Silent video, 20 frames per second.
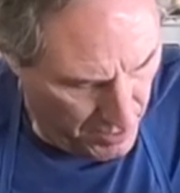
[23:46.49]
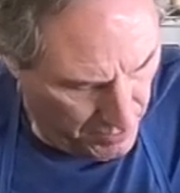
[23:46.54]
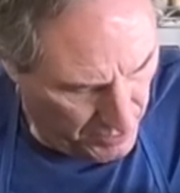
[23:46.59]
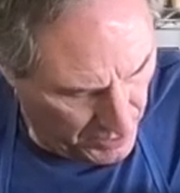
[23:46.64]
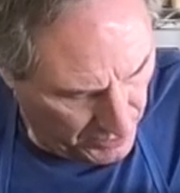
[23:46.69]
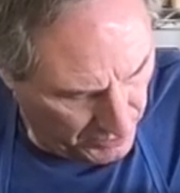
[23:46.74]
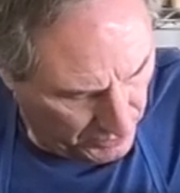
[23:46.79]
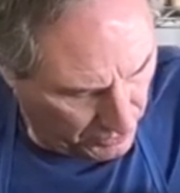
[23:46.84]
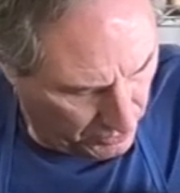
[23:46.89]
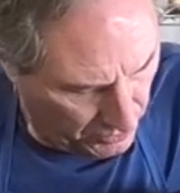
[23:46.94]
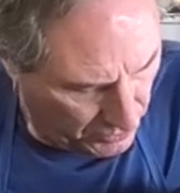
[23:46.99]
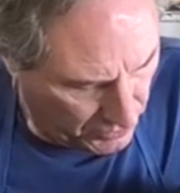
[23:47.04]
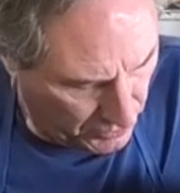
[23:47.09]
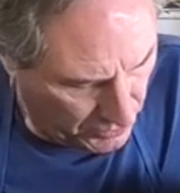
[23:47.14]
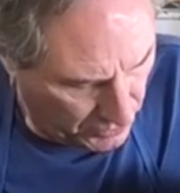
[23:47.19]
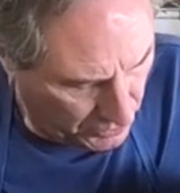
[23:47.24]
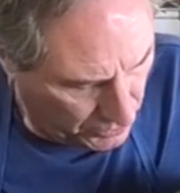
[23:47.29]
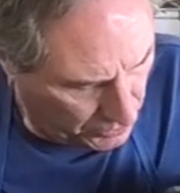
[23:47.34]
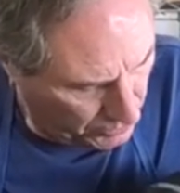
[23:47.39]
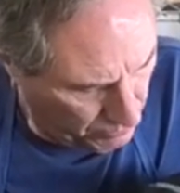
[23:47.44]
This
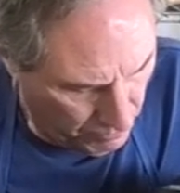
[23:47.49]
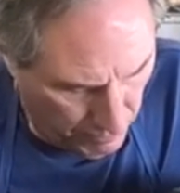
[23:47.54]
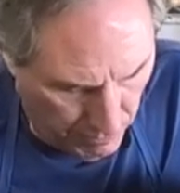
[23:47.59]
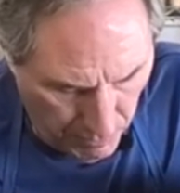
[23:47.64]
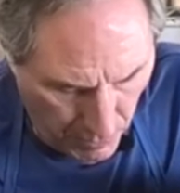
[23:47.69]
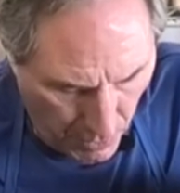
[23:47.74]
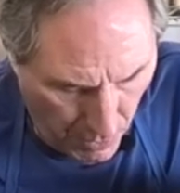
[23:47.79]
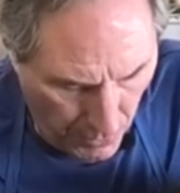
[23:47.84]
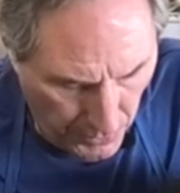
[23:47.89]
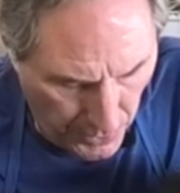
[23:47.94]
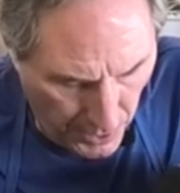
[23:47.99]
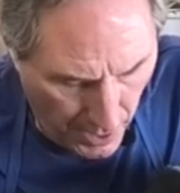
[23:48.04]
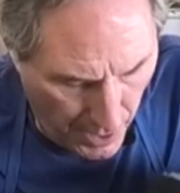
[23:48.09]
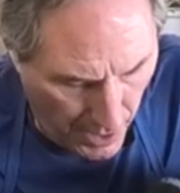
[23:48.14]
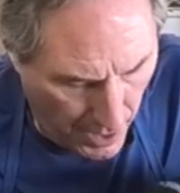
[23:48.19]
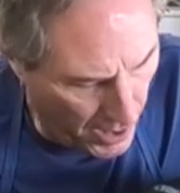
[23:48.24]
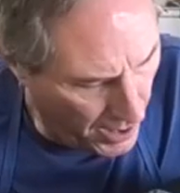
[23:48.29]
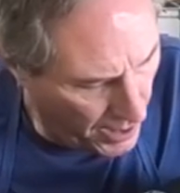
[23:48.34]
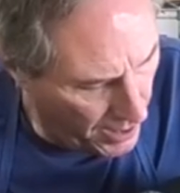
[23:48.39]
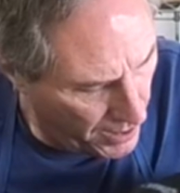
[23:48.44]
looks
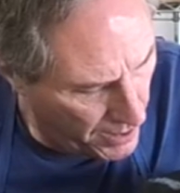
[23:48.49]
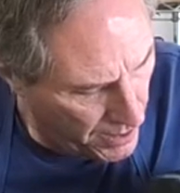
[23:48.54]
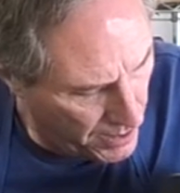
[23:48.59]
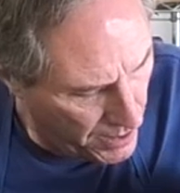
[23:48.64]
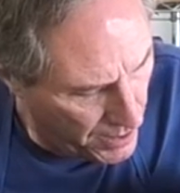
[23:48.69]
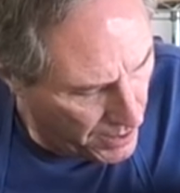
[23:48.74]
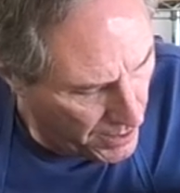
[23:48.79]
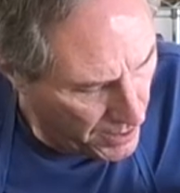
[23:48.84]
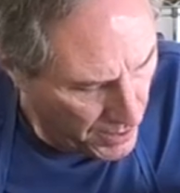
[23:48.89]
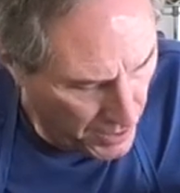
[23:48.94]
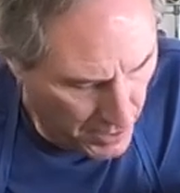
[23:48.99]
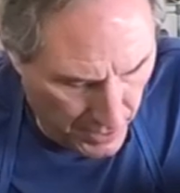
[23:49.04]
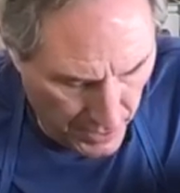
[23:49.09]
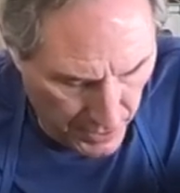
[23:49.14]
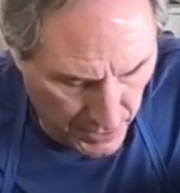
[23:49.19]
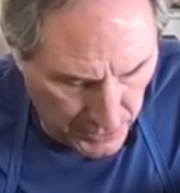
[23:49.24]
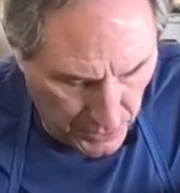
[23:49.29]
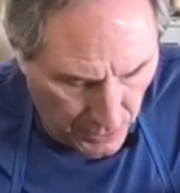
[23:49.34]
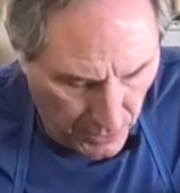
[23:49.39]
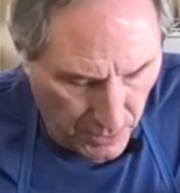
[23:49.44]
okay.
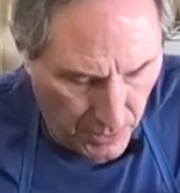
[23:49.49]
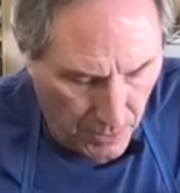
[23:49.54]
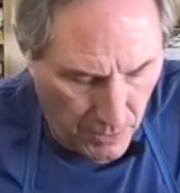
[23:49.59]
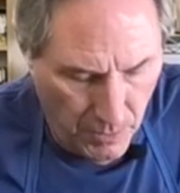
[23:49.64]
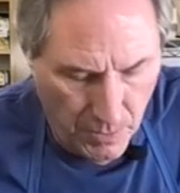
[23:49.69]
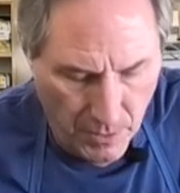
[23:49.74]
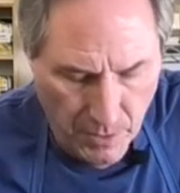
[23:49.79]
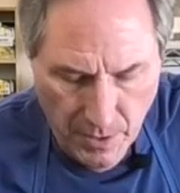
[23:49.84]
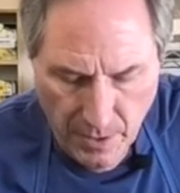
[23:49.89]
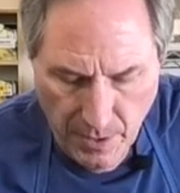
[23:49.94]
So